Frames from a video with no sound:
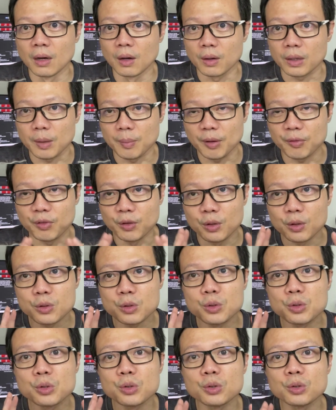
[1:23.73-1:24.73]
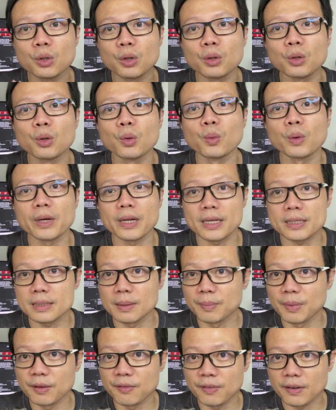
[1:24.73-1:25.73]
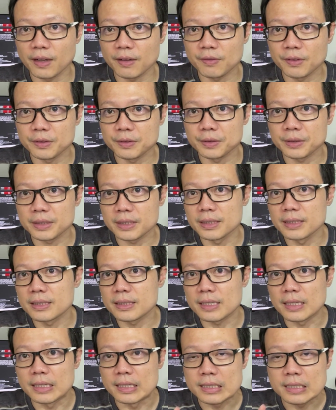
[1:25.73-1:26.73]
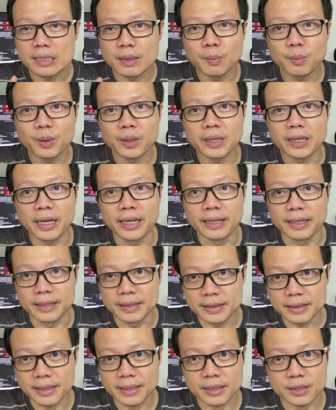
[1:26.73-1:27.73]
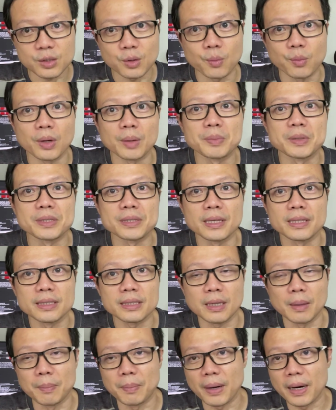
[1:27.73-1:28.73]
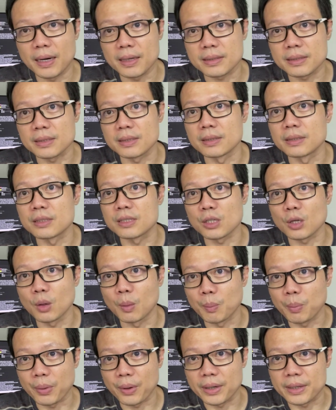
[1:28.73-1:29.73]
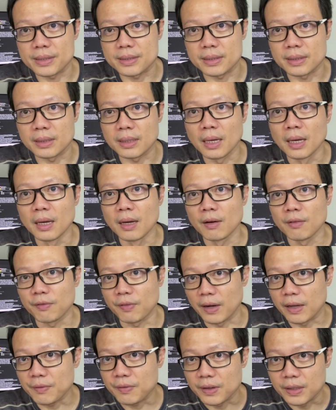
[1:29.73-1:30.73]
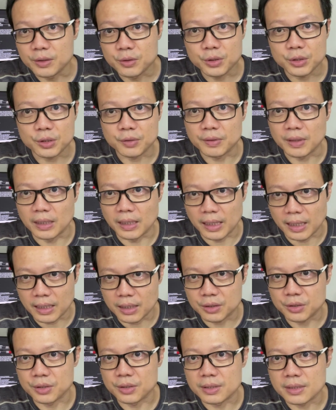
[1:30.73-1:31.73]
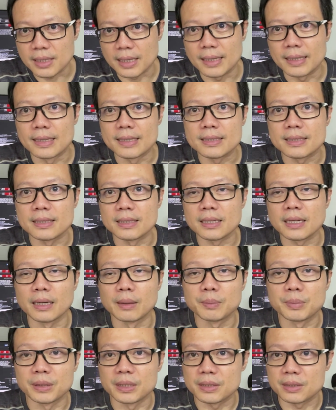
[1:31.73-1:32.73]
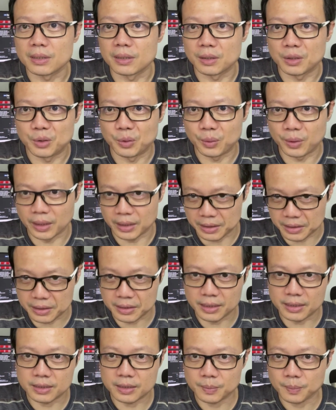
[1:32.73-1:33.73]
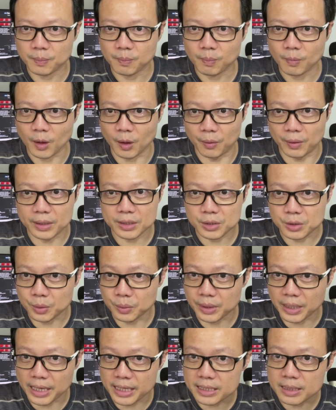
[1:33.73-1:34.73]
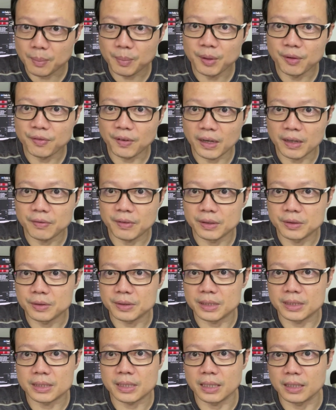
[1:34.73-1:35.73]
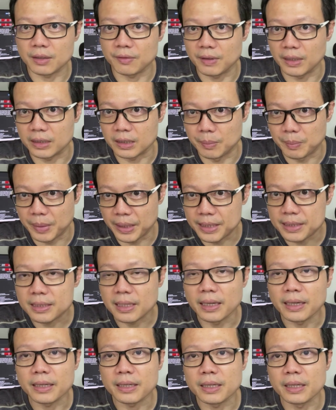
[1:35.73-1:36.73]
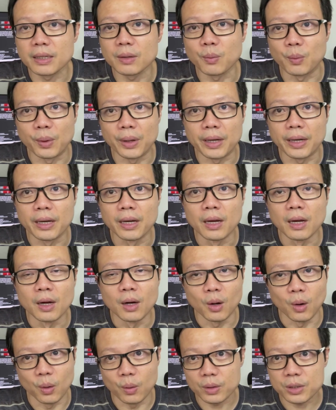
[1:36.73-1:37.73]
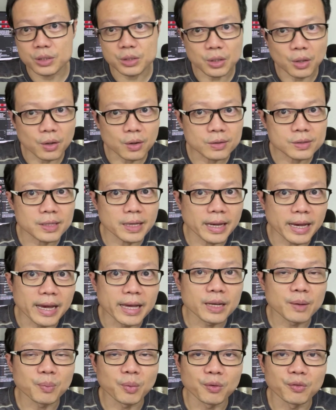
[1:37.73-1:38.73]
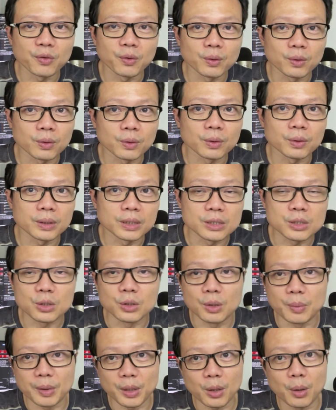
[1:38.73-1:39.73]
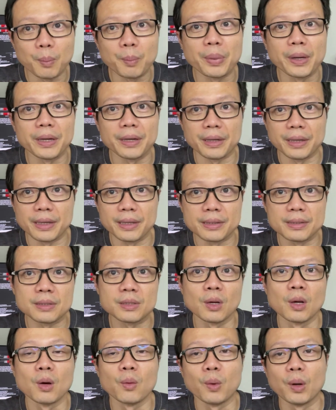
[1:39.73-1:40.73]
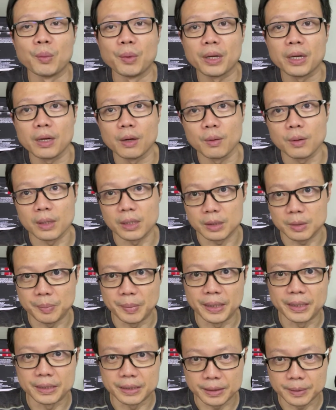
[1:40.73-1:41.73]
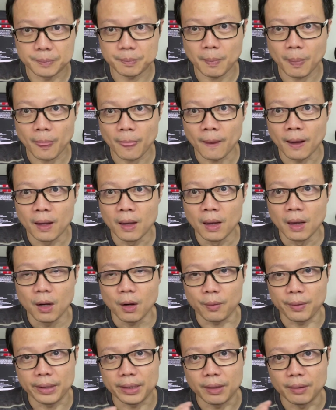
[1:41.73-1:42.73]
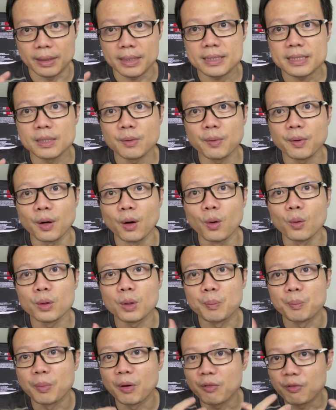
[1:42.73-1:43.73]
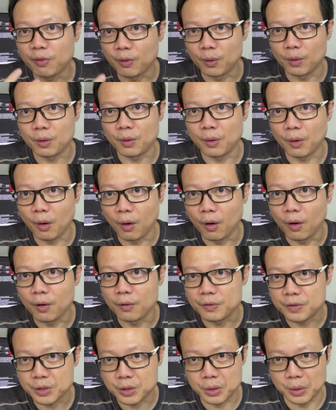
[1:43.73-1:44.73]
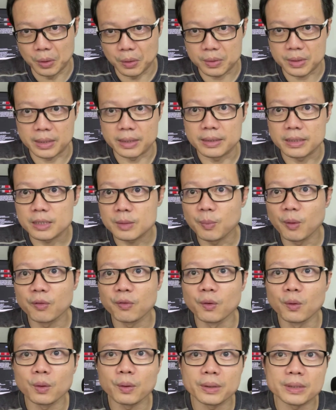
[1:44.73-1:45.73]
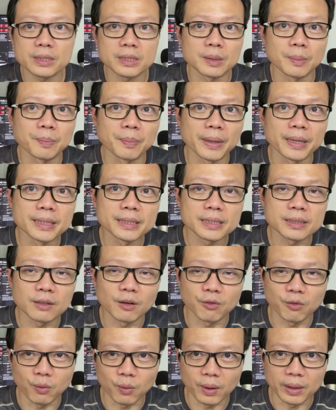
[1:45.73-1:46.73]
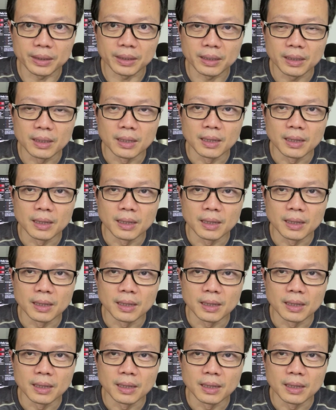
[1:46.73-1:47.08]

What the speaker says: Okay, but for those who do not know what the S&P 500 is, it is simply an index representing a basket comprising 500 of the largest listed companies in the United States. All right, so the S&P 500 is kind of like the baseline here where all the stocks and the portfolio is going to be compared against when we calculate beta. All right, now let's say we hold a portfolio of stocks and this portfolio has a beta of 1.